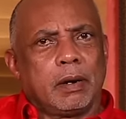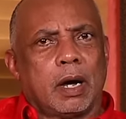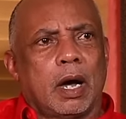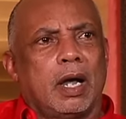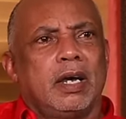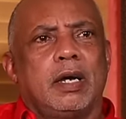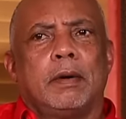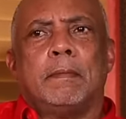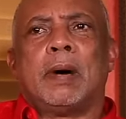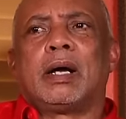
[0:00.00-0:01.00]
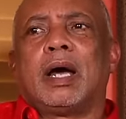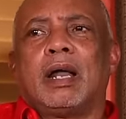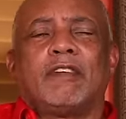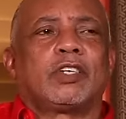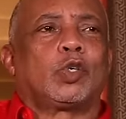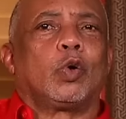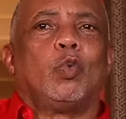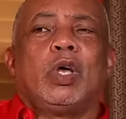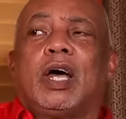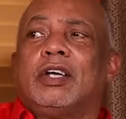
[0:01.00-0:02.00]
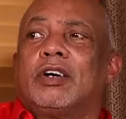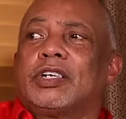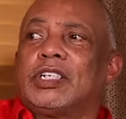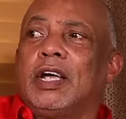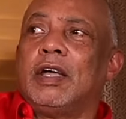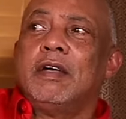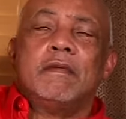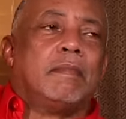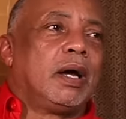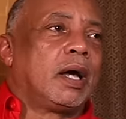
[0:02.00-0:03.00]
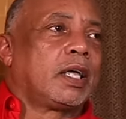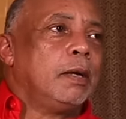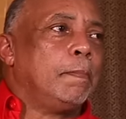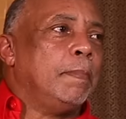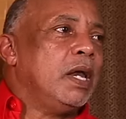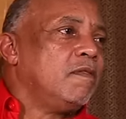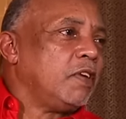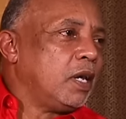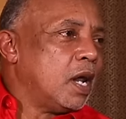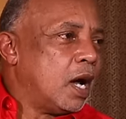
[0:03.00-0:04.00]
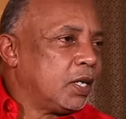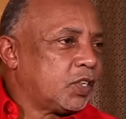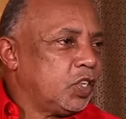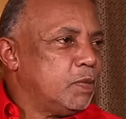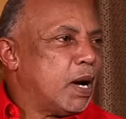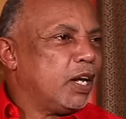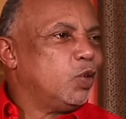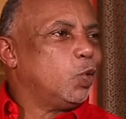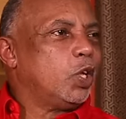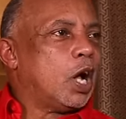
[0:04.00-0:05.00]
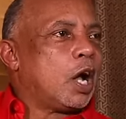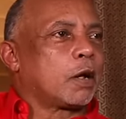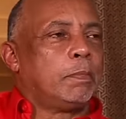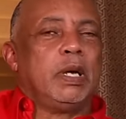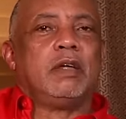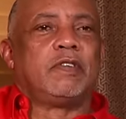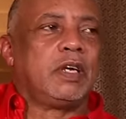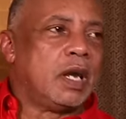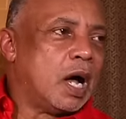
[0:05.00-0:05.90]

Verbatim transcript: That was and man, all of a sudden, we are here say, man, I keep benefit dance, him in New York, benefit